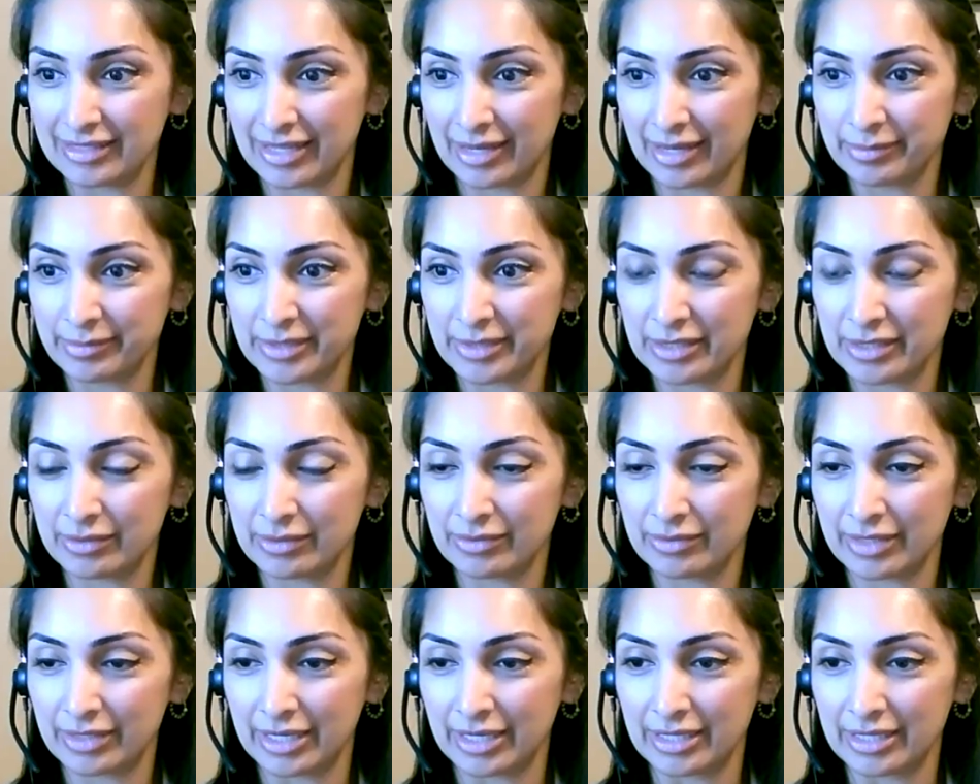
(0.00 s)

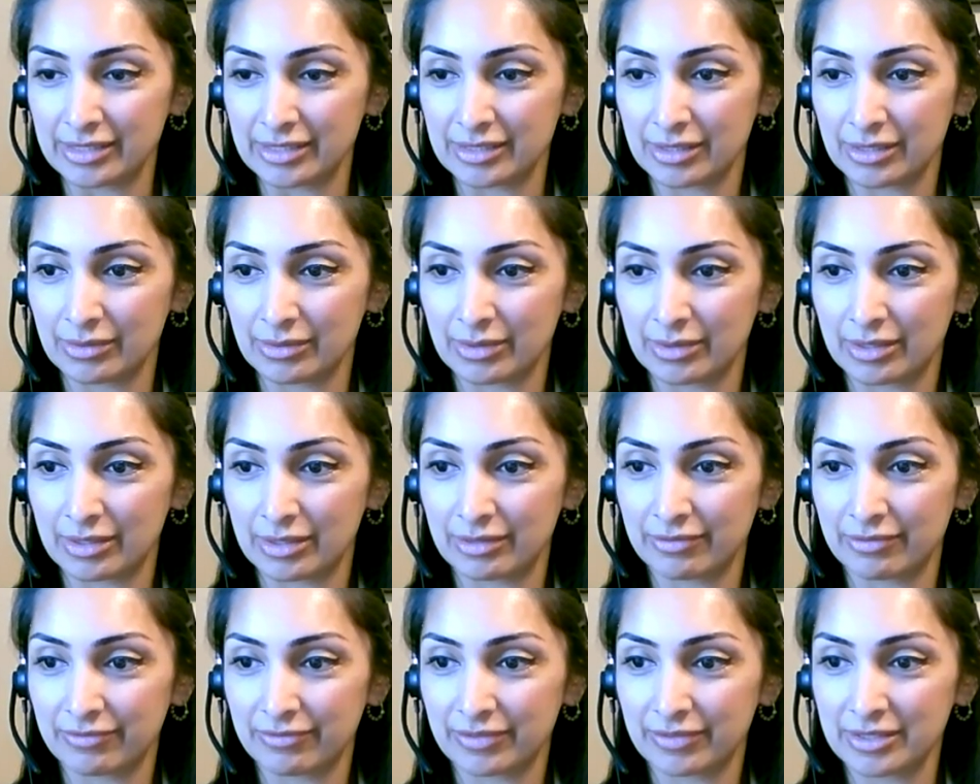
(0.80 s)
absolutely. So our
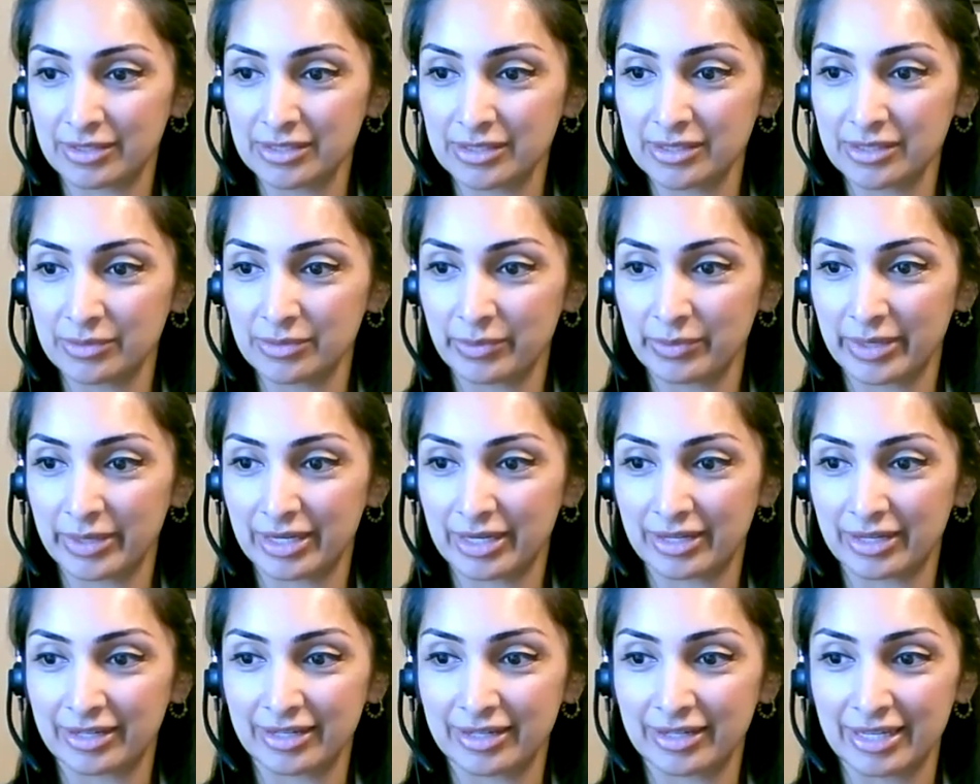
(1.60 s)
first
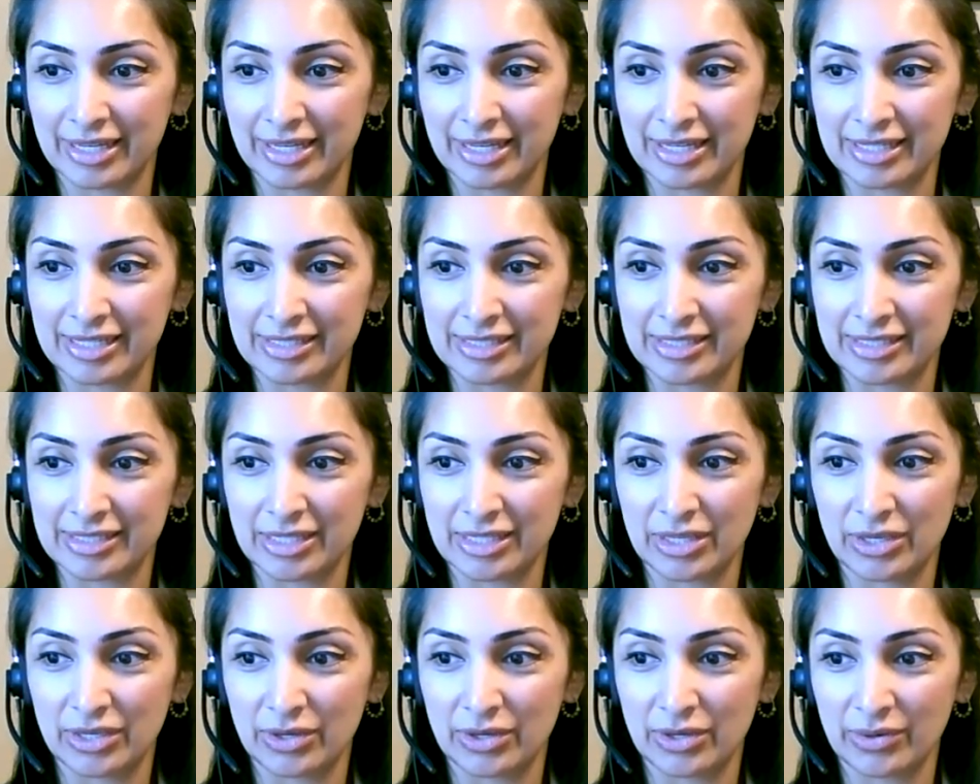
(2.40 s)
winner is
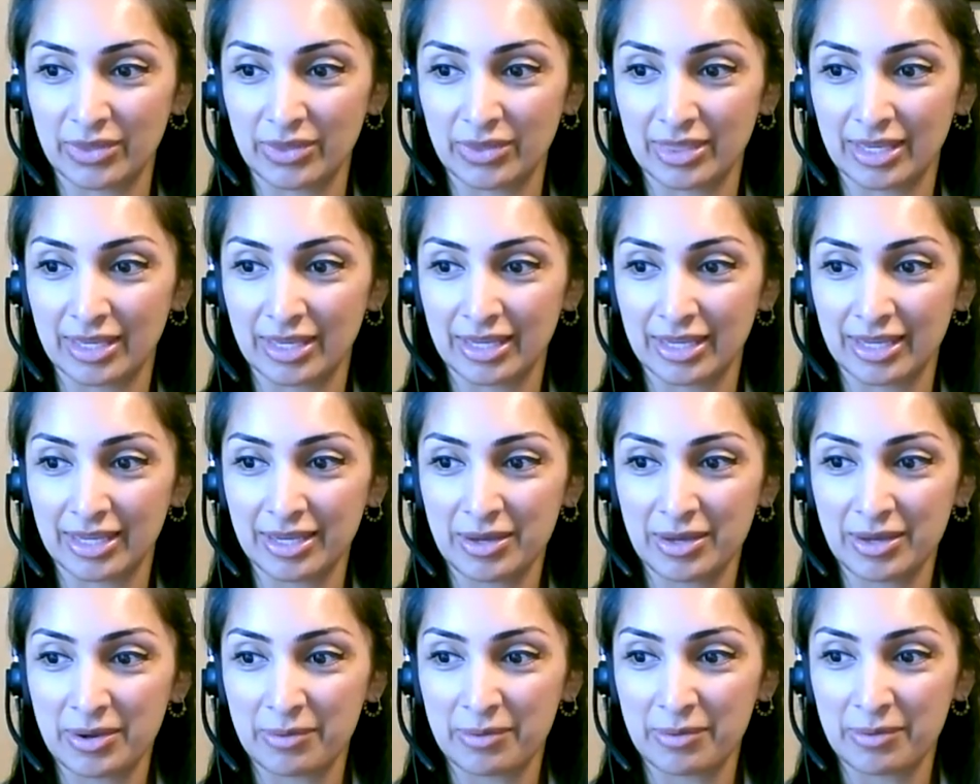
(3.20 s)
Yukti
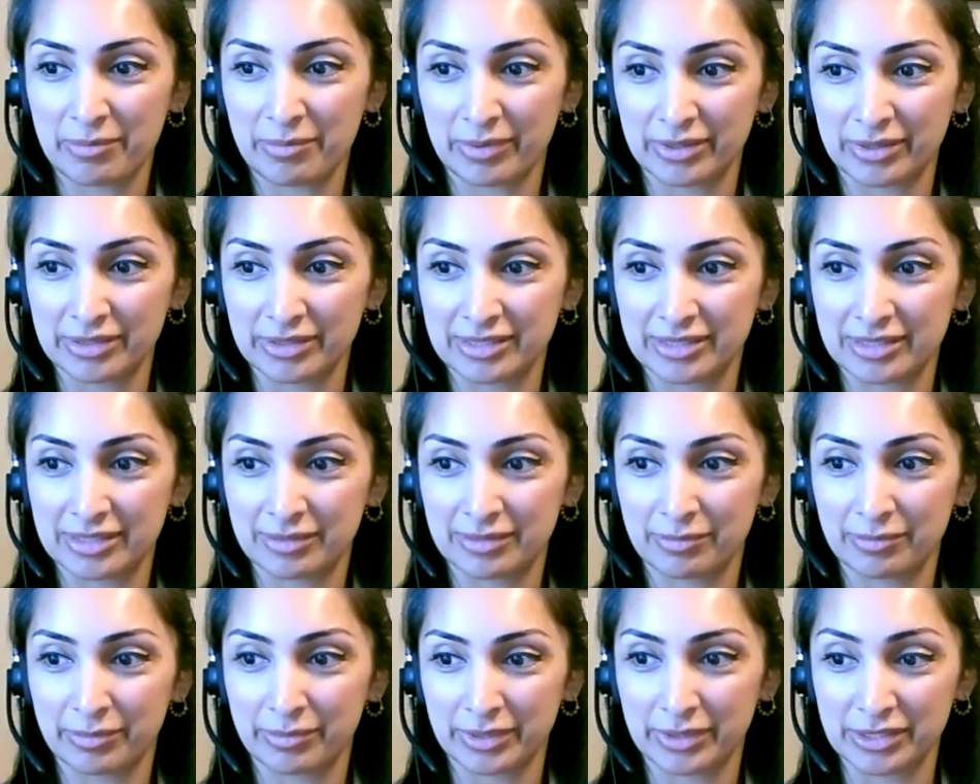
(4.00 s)

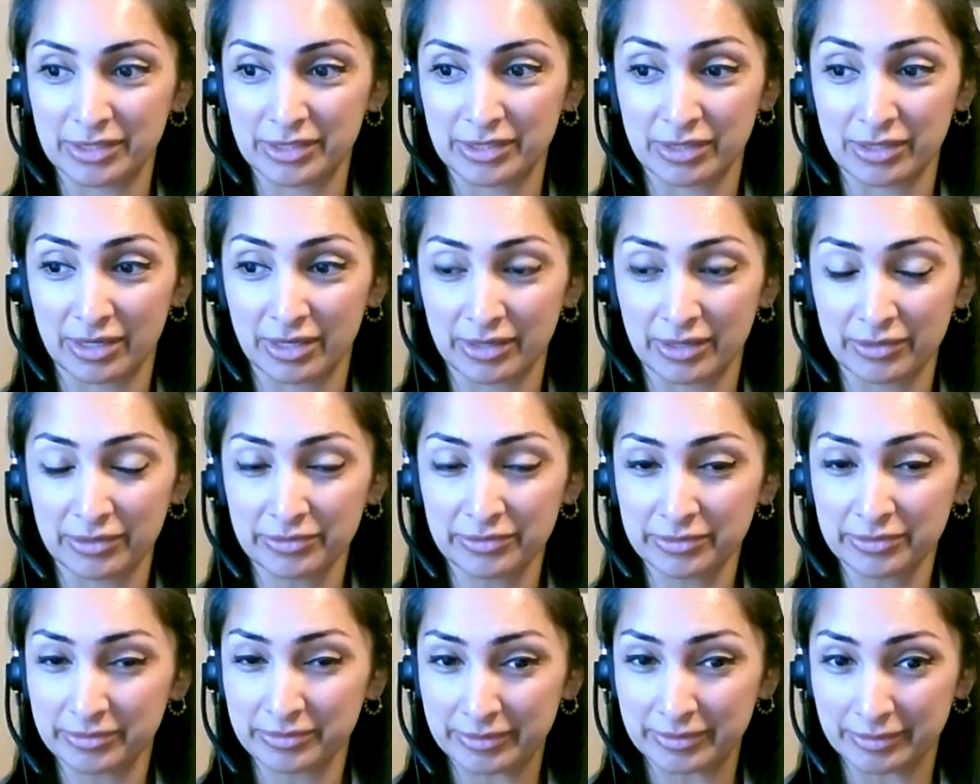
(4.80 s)
Burja. Um,
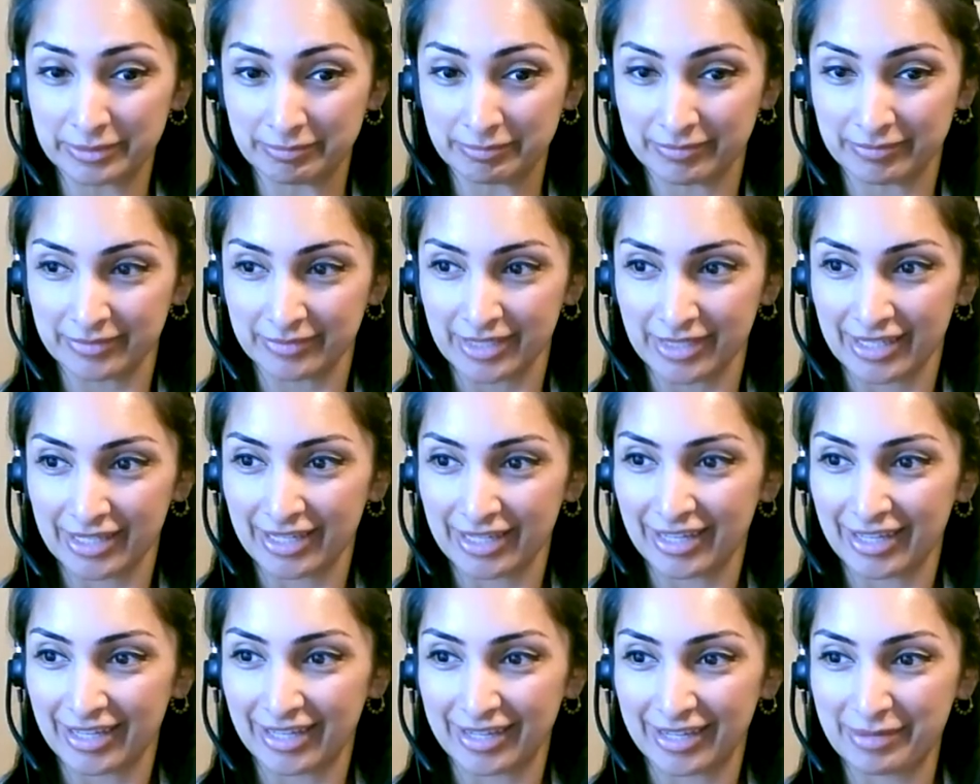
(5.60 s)

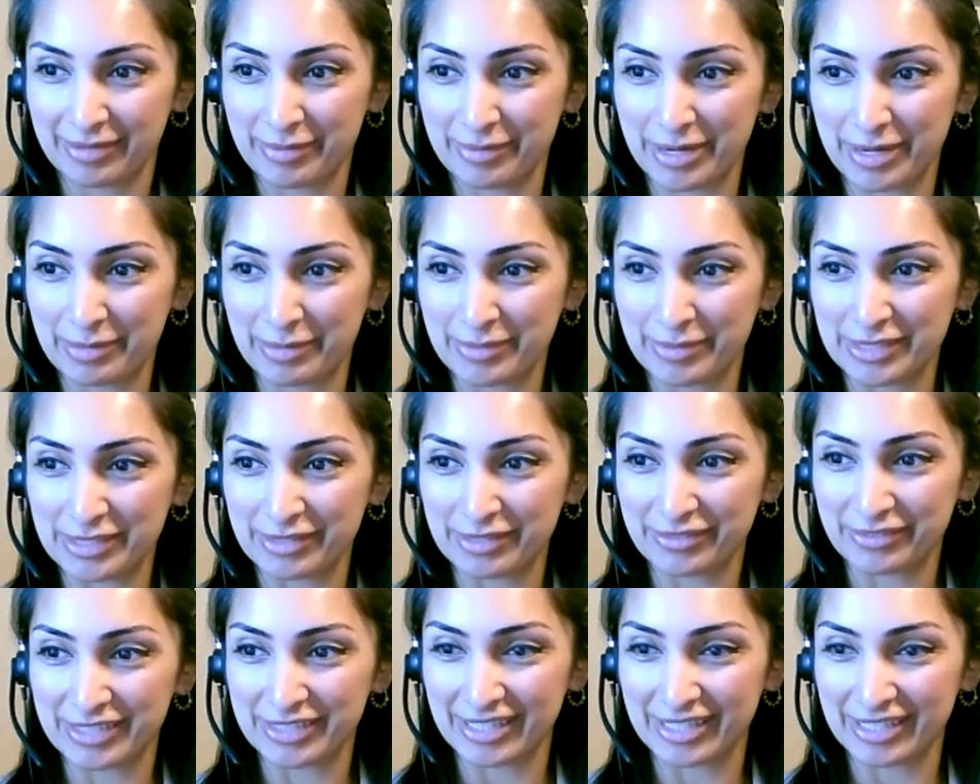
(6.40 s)
uh, and I must have